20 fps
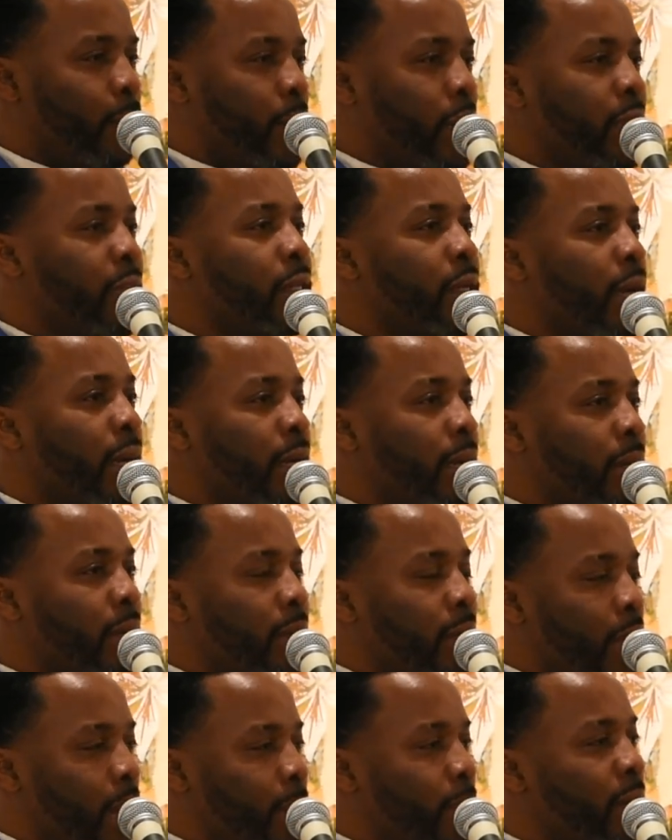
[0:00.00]
is going to
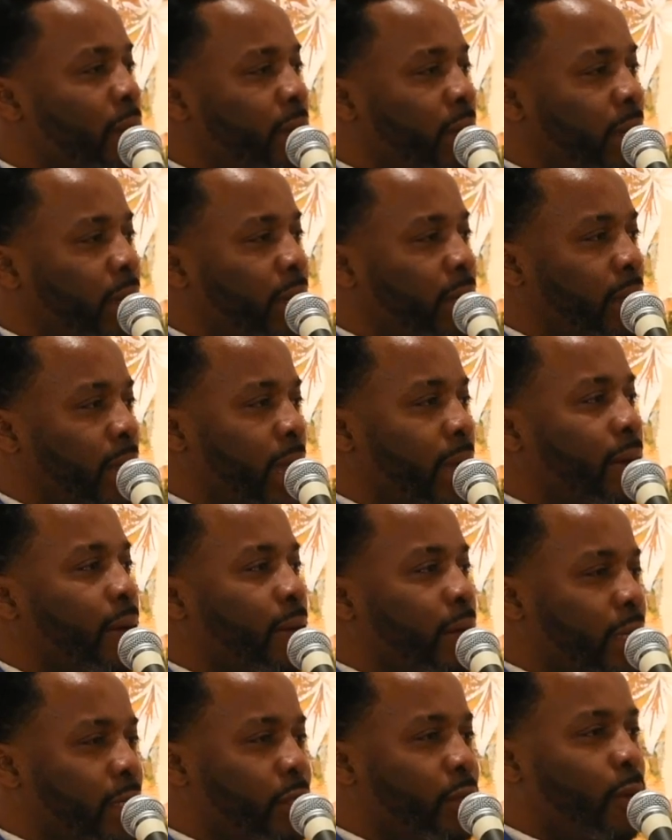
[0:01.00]
come of it? Like,
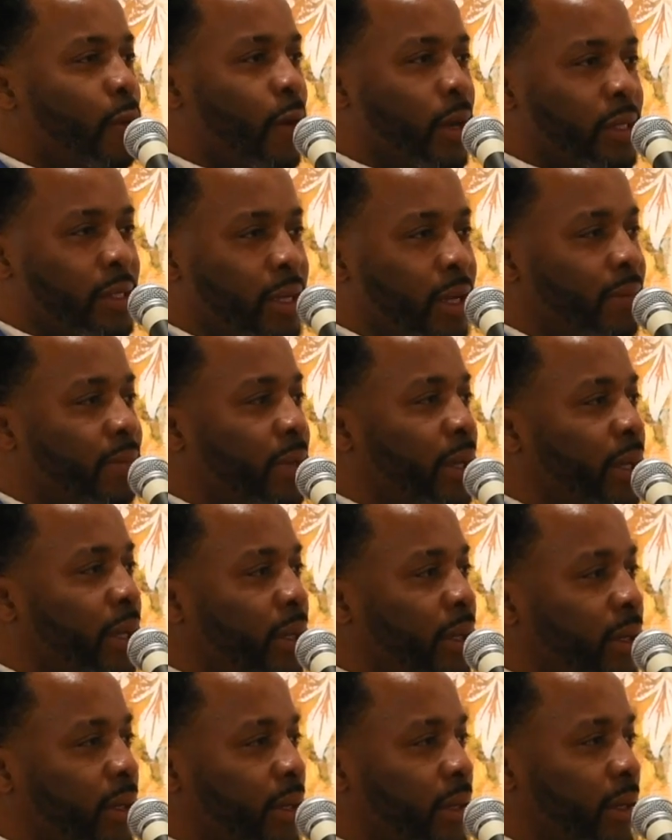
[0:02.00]
is the one's going to be
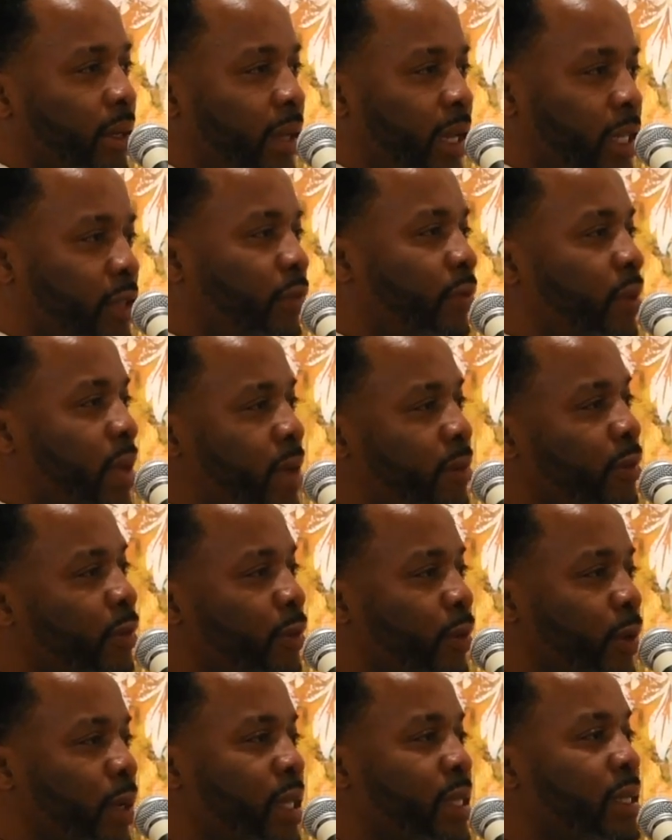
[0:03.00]
as
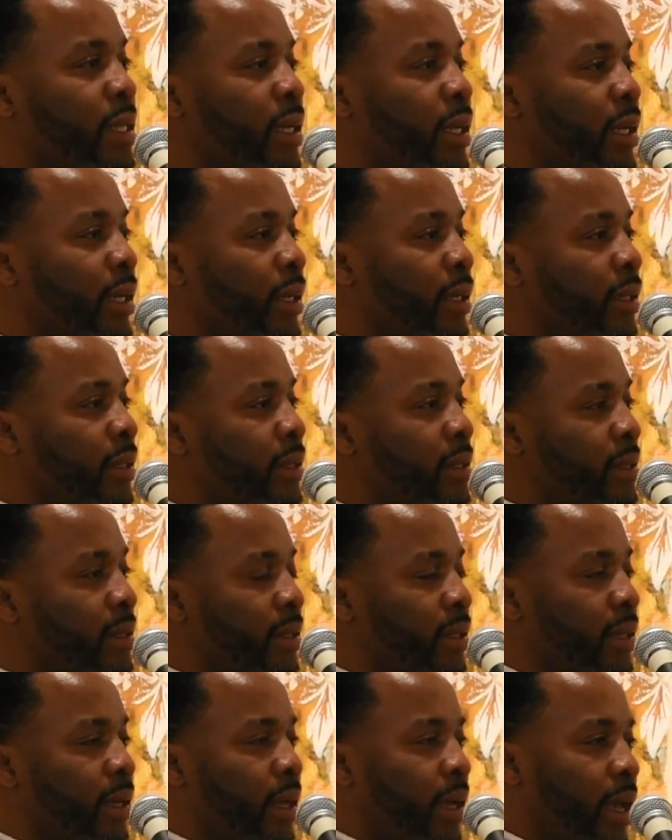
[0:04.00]
flavorful as it is?
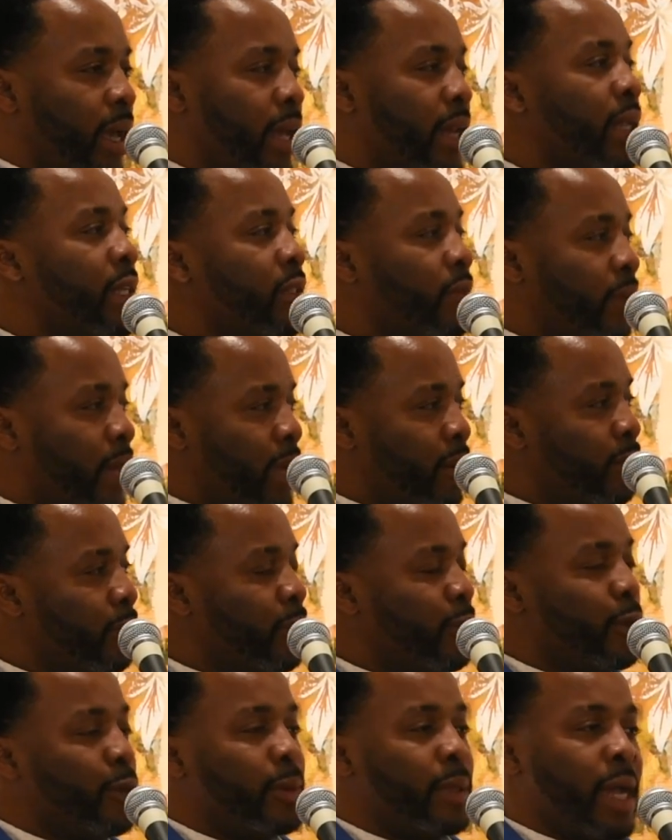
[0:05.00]
And it's
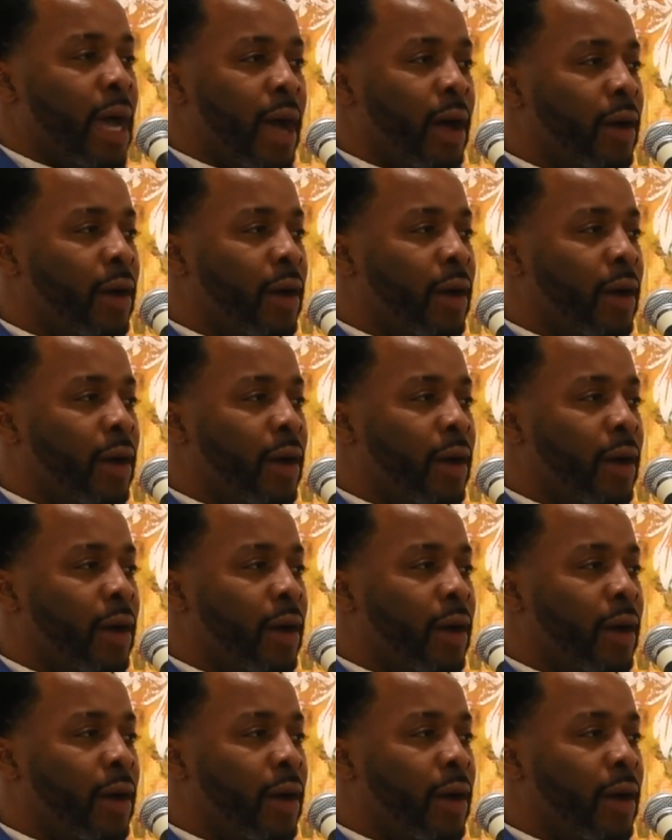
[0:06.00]
flavorful not